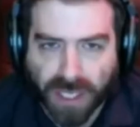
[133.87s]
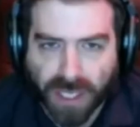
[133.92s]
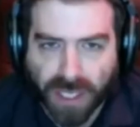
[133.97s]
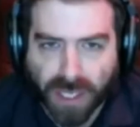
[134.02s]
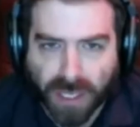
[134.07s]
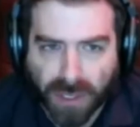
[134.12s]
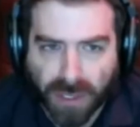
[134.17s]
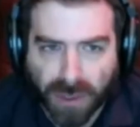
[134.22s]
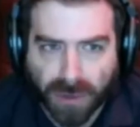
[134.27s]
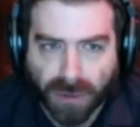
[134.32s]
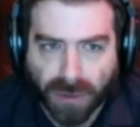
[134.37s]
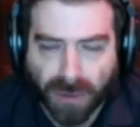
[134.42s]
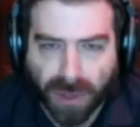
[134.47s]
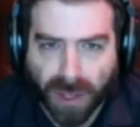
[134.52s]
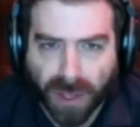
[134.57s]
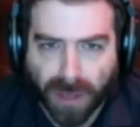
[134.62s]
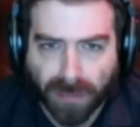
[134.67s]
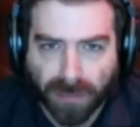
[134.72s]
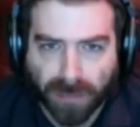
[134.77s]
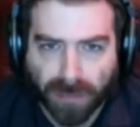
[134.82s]

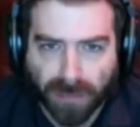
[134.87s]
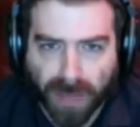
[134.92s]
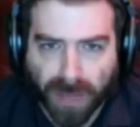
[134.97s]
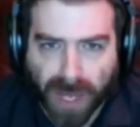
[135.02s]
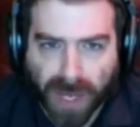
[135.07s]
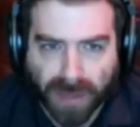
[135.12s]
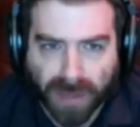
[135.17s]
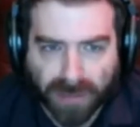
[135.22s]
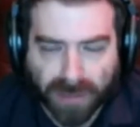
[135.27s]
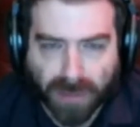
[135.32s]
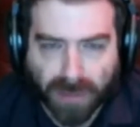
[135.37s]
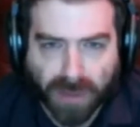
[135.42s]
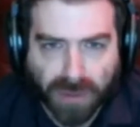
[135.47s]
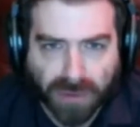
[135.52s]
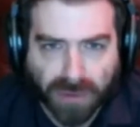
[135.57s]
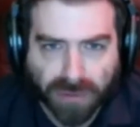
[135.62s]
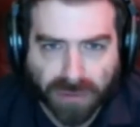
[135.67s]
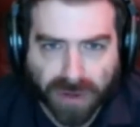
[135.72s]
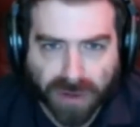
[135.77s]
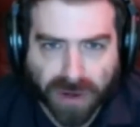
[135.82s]
And as someone
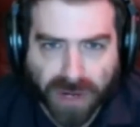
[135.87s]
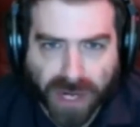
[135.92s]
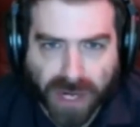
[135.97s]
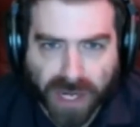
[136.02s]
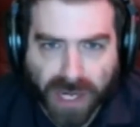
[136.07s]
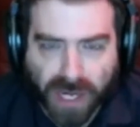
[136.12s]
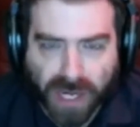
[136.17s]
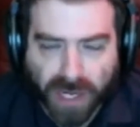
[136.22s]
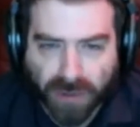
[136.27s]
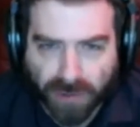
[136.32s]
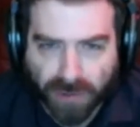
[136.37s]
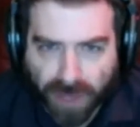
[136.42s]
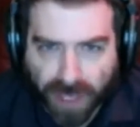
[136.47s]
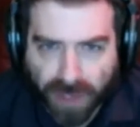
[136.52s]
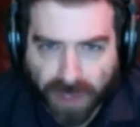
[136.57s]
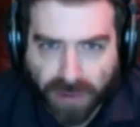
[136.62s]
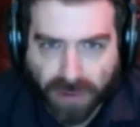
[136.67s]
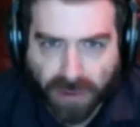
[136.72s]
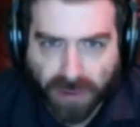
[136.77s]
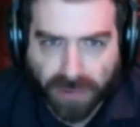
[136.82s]
who's very
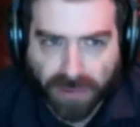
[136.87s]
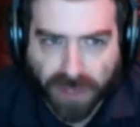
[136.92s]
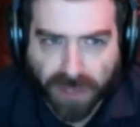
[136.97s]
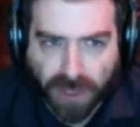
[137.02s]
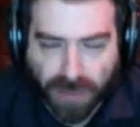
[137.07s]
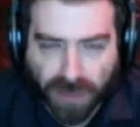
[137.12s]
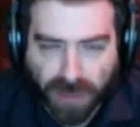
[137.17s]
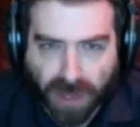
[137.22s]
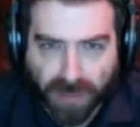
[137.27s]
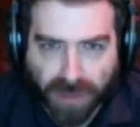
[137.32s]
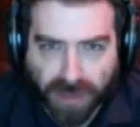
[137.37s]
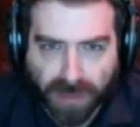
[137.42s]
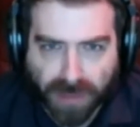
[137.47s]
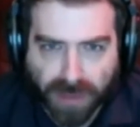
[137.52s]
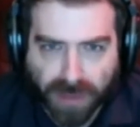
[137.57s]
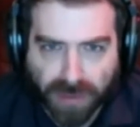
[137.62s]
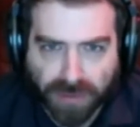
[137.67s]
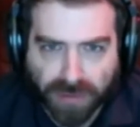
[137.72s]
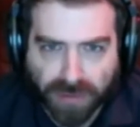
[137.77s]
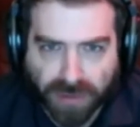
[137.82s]
critical of the Obama
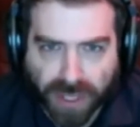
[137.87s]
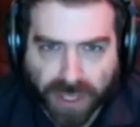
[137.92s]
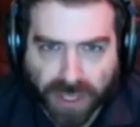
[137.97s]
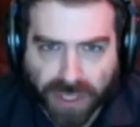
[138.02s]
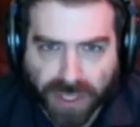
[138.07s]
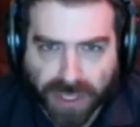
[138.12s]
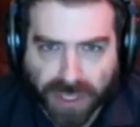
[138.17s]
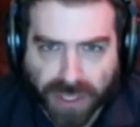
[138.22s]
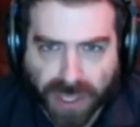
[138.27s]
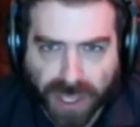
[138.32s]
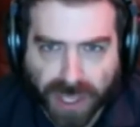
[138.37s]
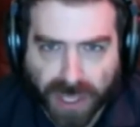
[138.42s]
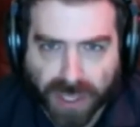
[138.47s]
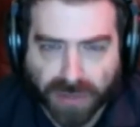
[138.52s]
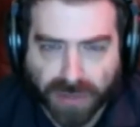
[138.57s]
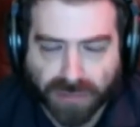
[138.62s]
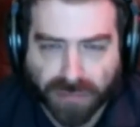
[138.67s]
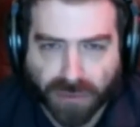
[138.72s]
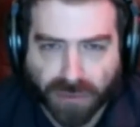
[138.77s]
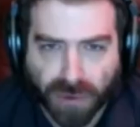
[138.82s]
administration and
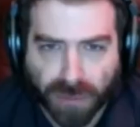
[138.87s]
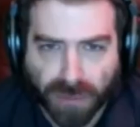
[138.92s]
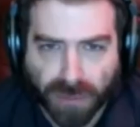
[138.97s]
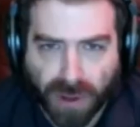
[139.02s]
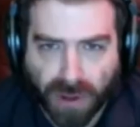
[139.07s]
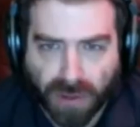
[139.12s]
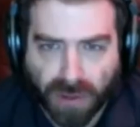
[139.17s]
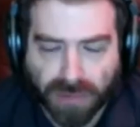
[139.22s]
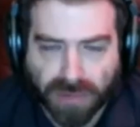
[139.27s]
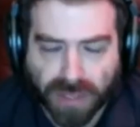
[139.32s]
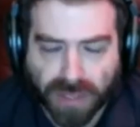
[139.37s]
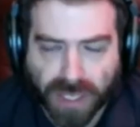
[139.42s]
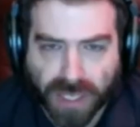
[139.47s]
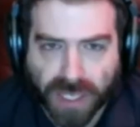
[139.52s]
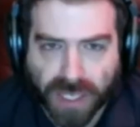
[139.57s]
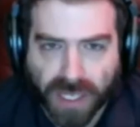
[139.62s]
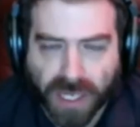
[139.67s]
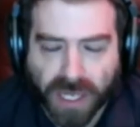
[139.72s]
his foreign policy,